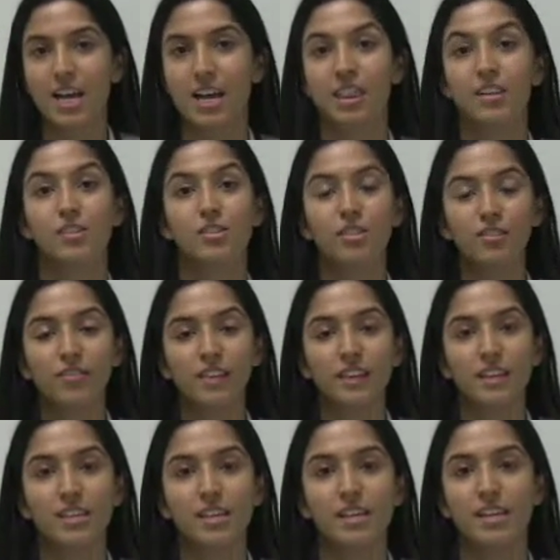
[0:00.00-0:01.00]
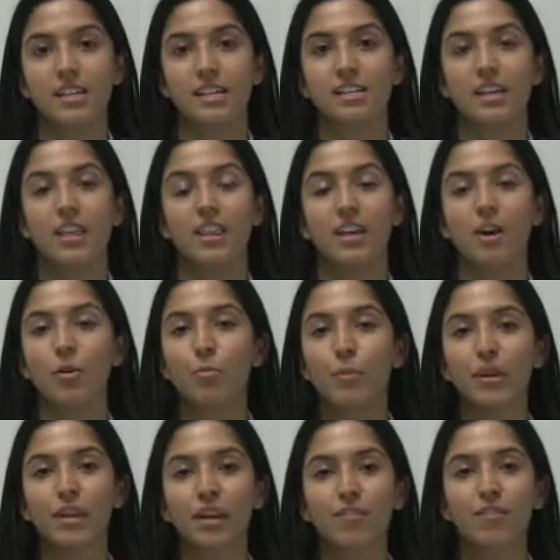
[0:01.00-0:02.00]
The cervix is the
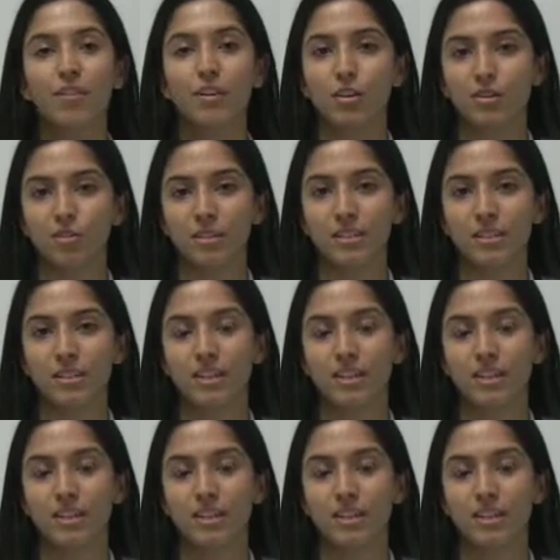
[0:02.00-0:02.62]
opening of the uterus